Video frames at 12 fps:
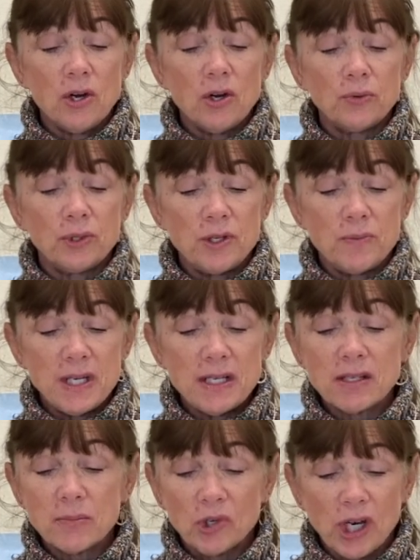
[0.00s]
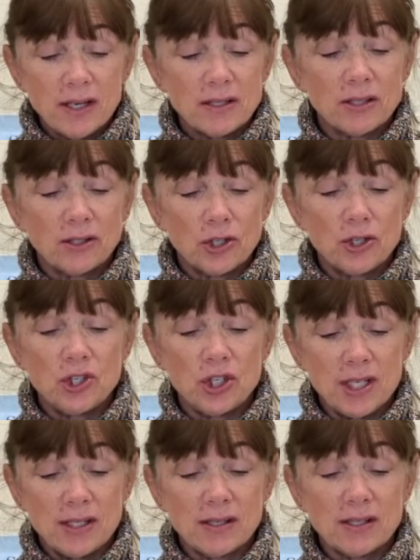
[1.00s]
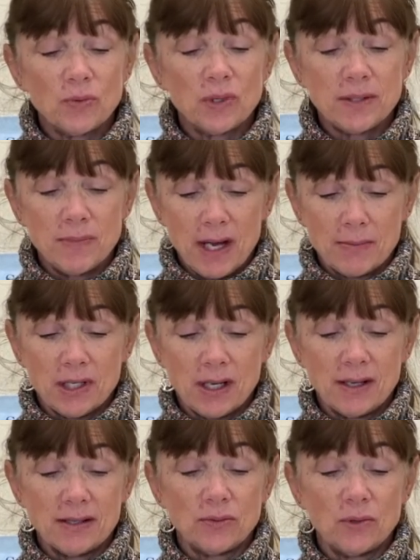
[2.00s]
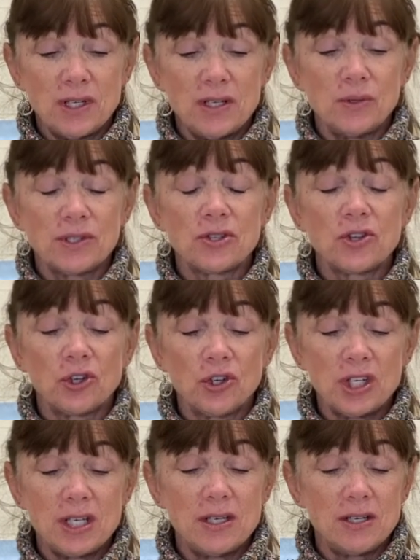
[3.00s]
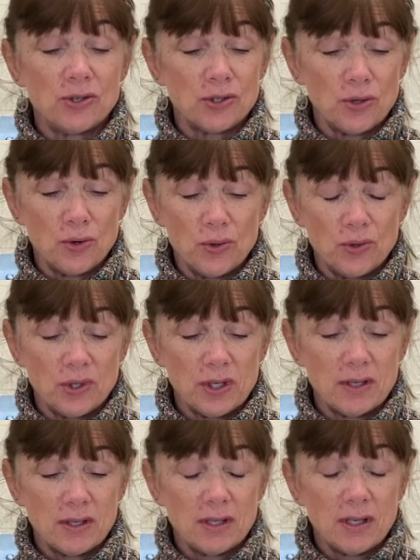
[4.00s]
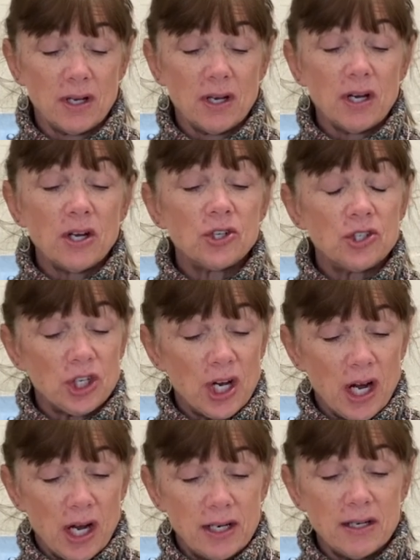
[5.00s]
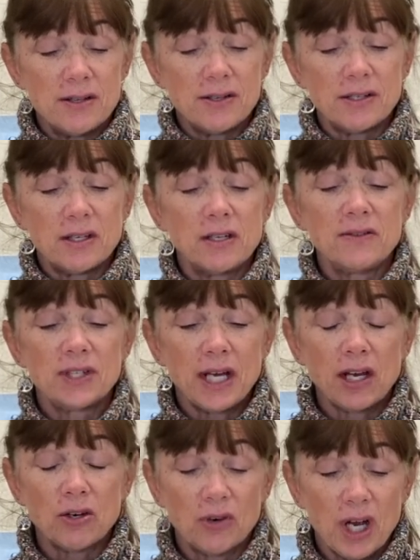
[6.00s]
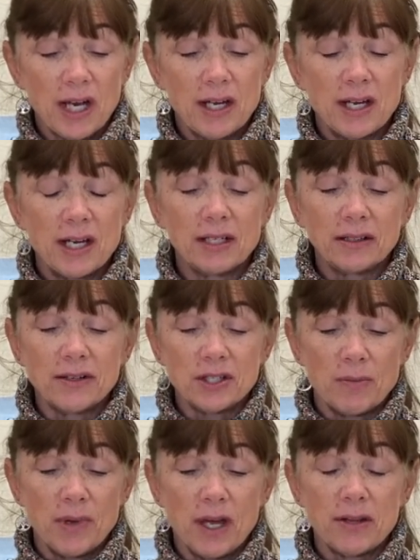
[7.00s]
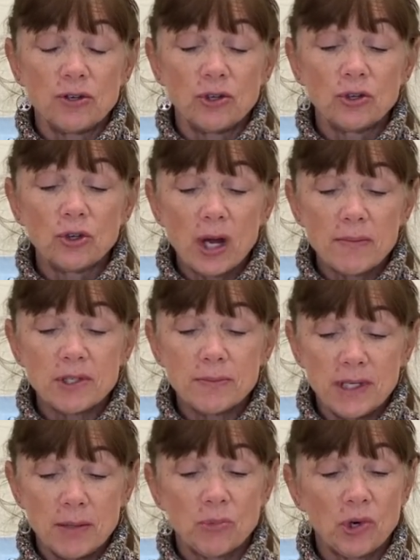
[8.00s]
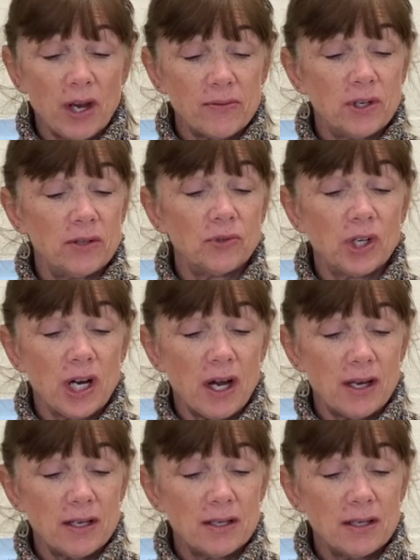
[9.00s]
Would you be surprised to learn Jesus was baptized when he was 30 years old? John, the son of Zechariah and Elizabeth, grew up to be a prophet of God.